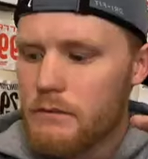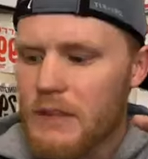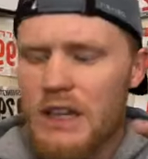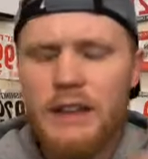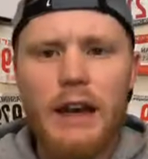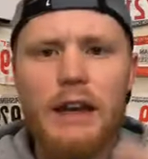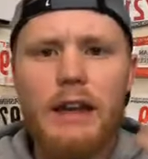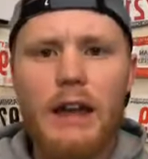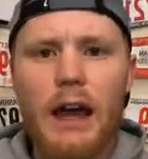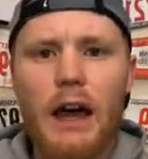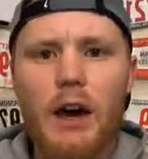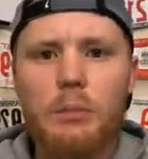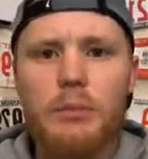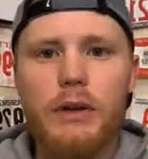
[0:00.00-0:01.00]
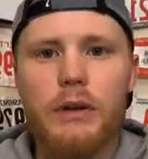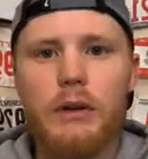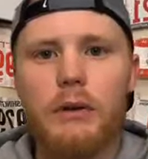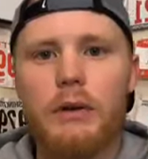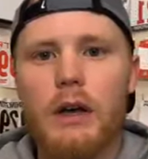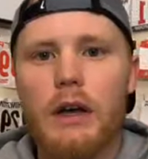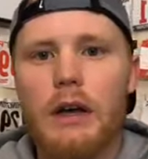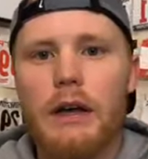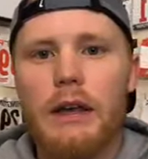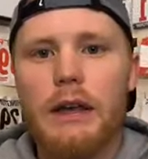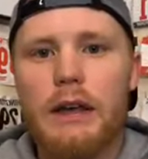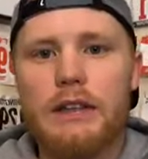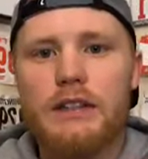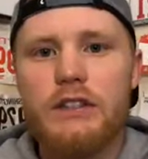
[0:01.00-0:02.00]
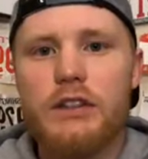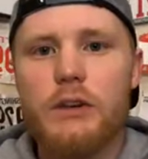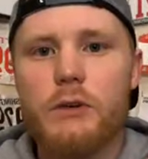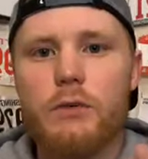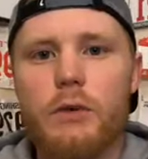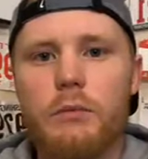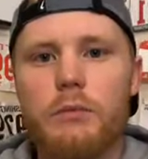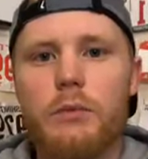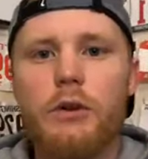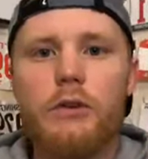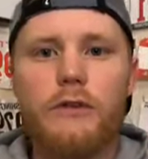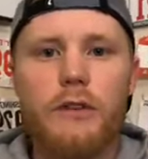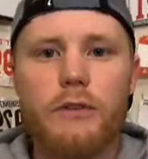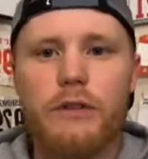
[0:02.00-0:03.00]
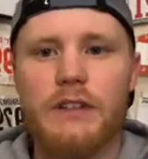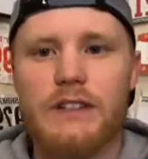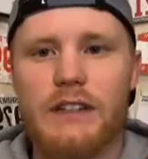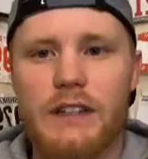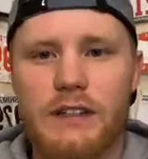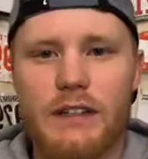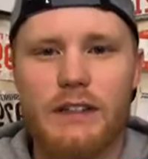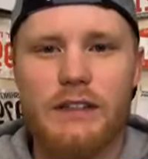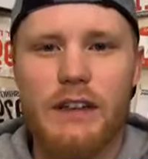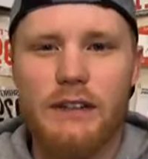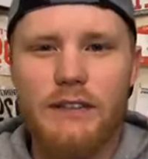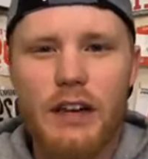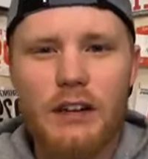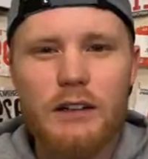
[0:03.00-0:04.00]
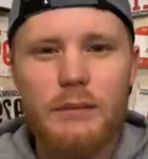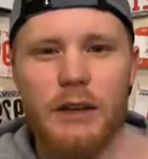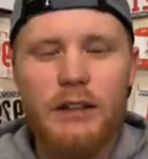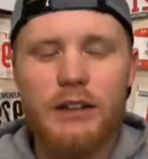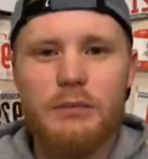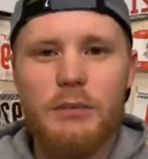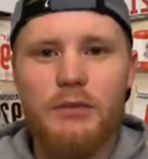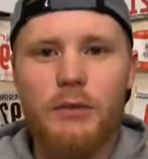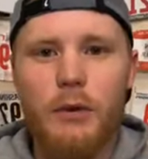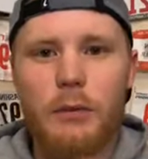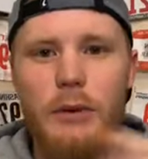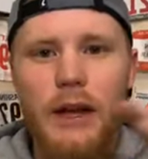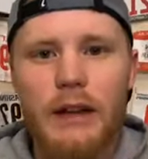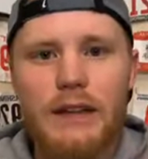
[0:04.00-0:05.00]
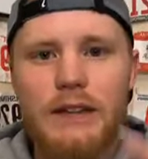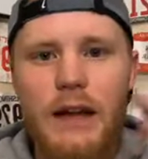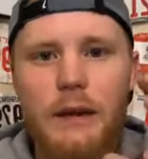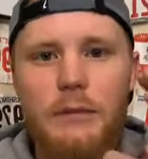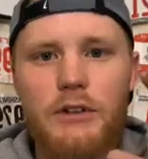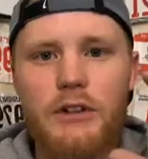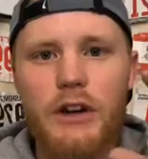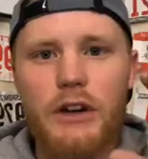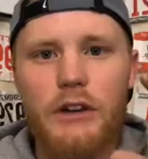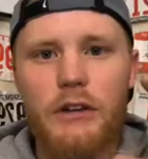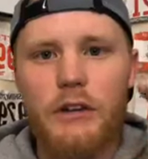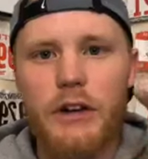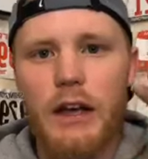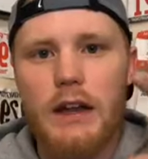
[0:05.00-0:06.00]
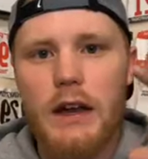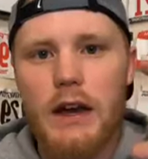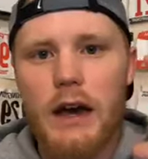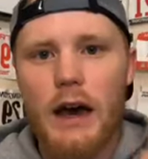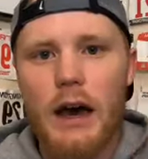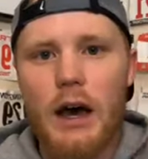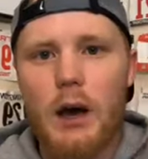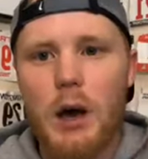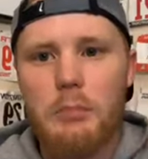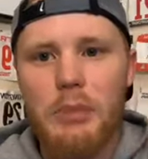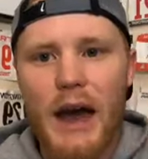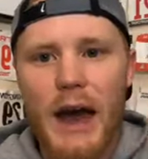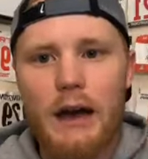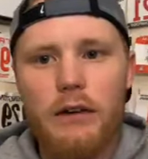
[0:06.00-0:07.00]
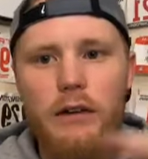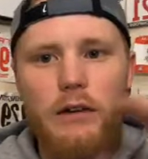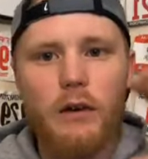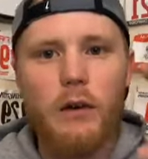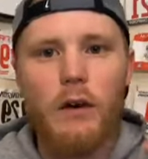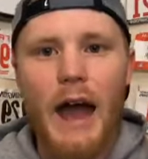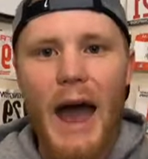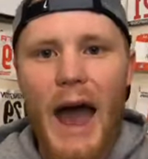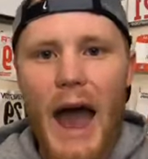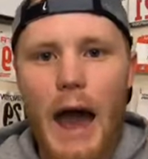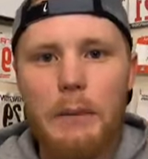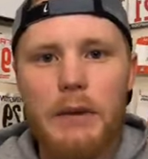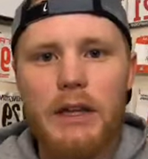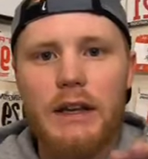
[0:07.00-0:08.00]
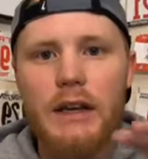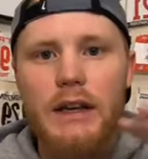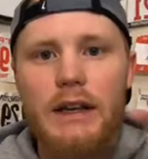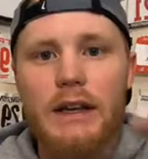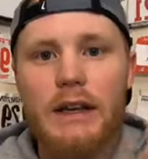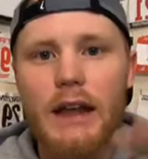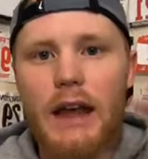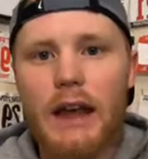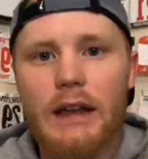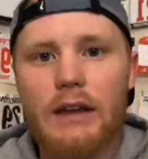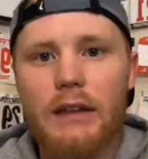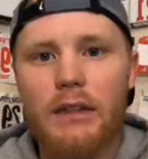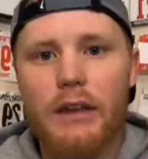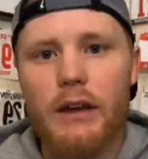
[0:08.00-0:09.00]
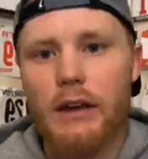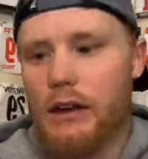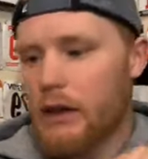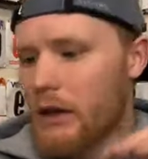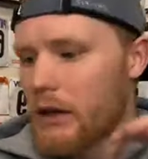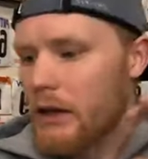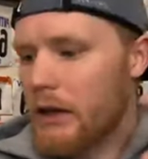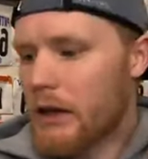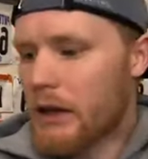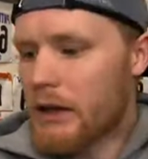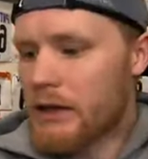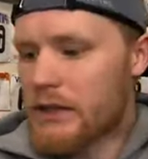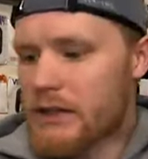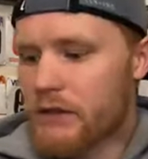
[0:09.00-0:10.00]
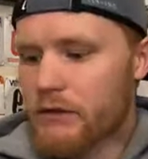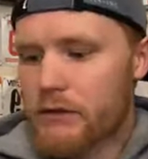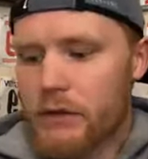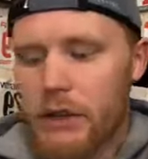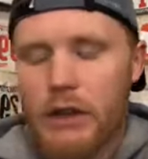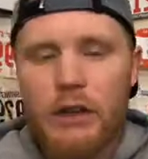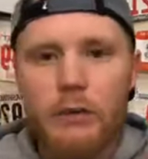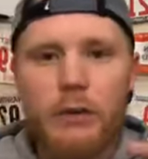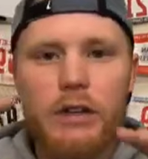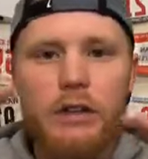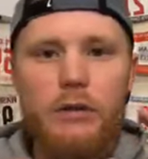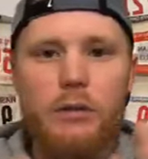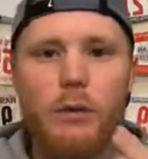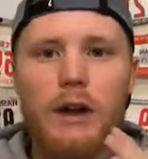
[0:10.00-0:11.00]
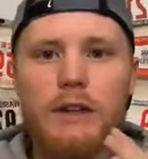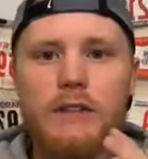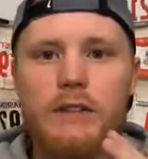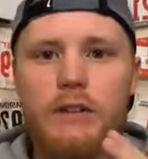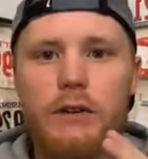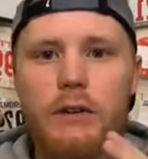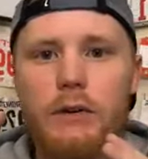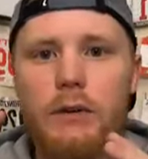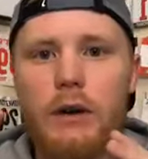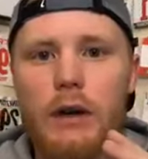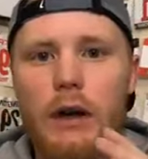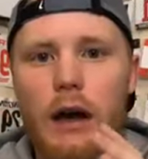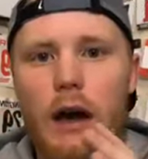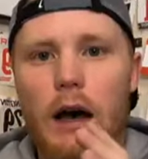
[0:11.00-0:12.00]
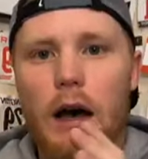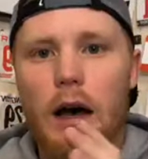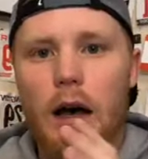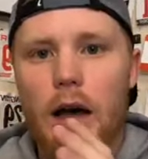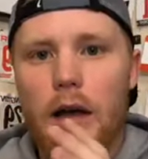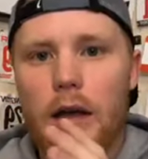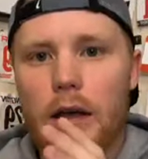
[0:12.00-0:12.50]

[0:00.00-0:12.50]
that can help you is to remove the resistance. I've talked about this before, but anytime you're trying to create a, a pattern or a habit in anything is really when you want to uh,